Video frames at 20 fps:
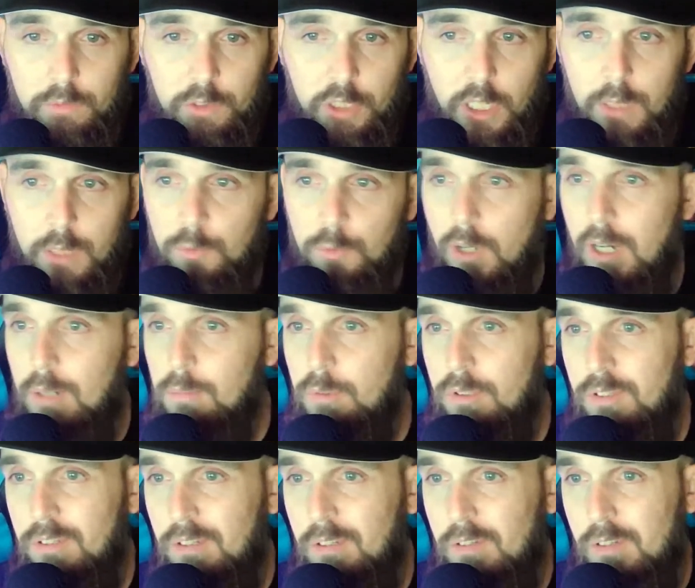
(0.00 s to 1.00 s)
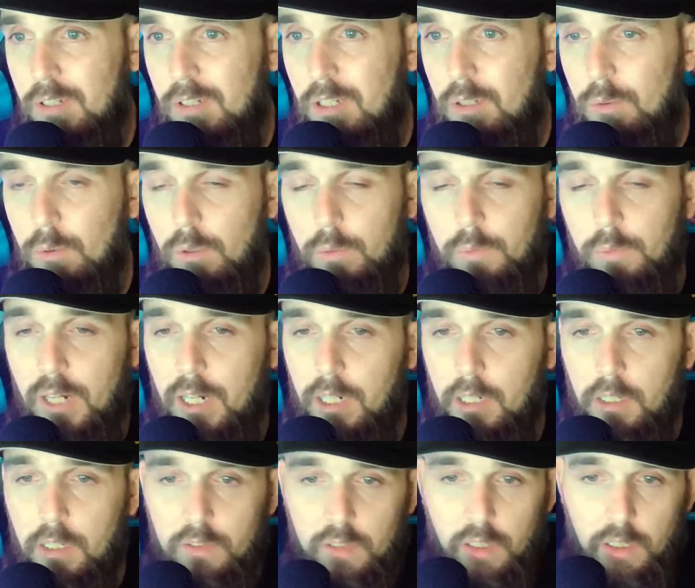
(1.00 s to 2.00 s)
James Robinson's the other one. We're not
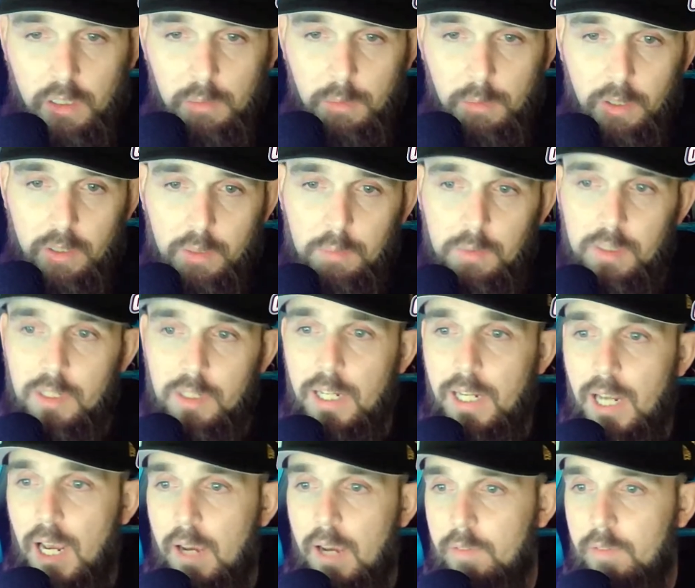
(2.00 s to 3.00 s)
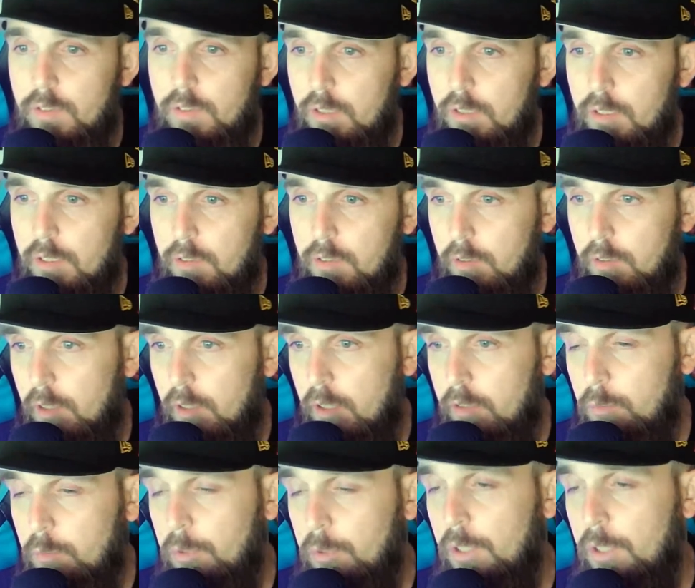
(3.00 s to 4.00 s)
going to talk about him today, obviously, because he
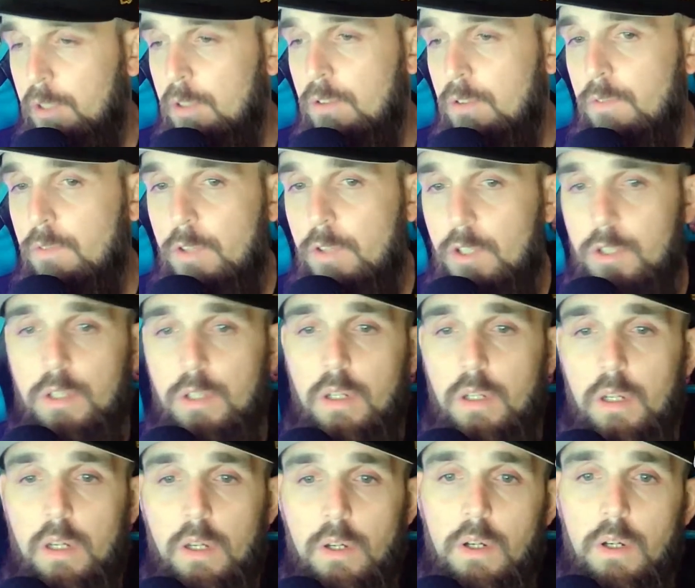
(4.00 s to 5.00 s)
doesn't play in this division.